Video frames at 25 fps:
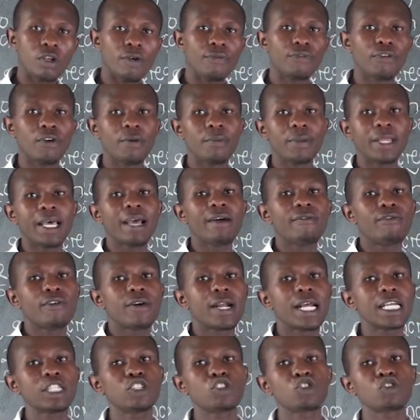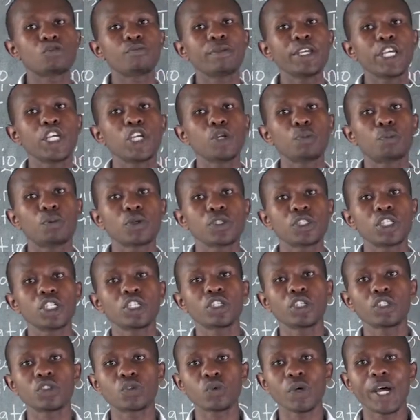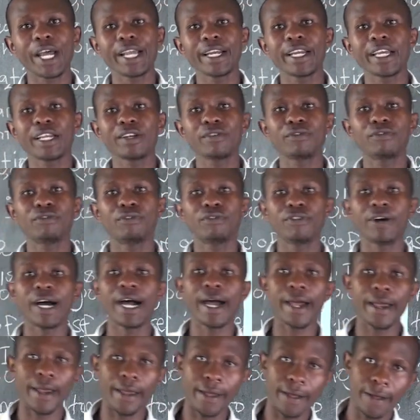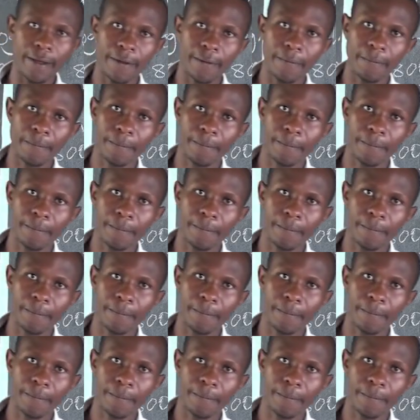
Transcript: So from there for us to be in position to identify